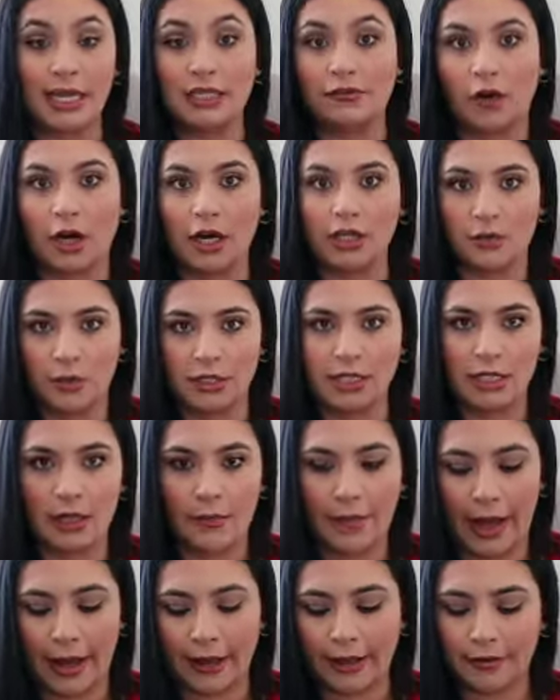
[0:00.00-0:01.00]
as far as what's in the
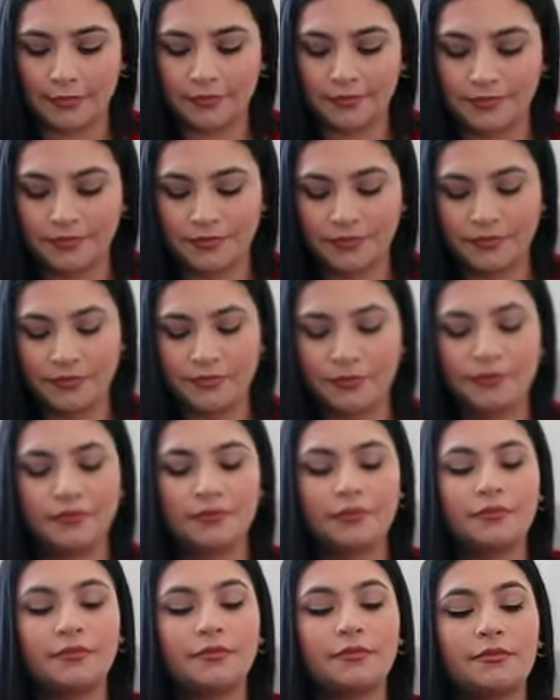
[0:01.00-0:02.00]
bag.
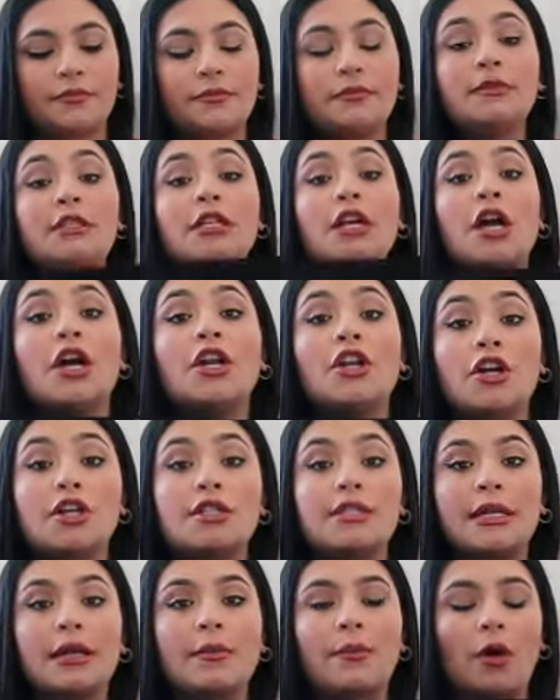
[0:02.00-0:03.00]
A
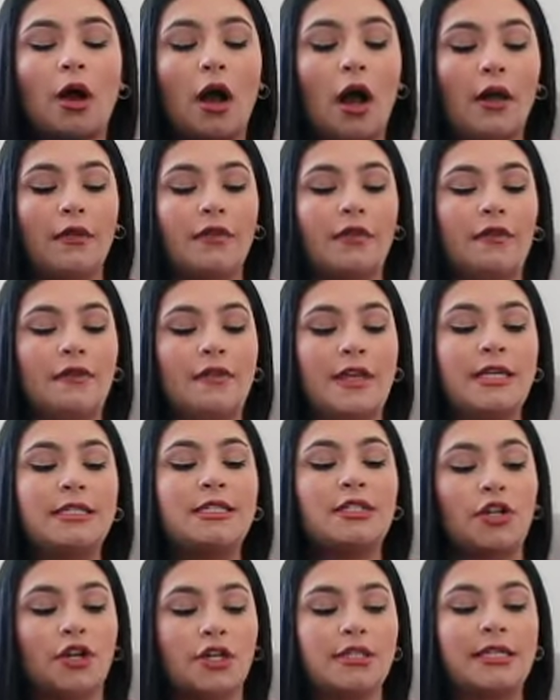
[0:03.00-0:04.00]
nursing bra.
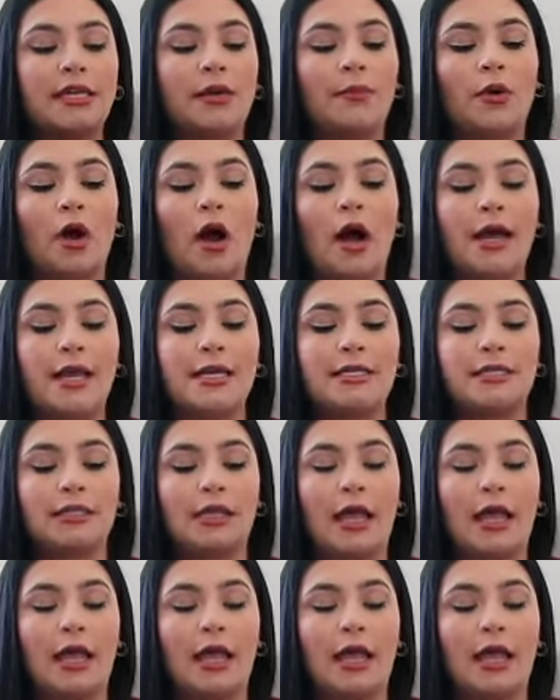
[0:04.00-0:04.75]
This nursing bra is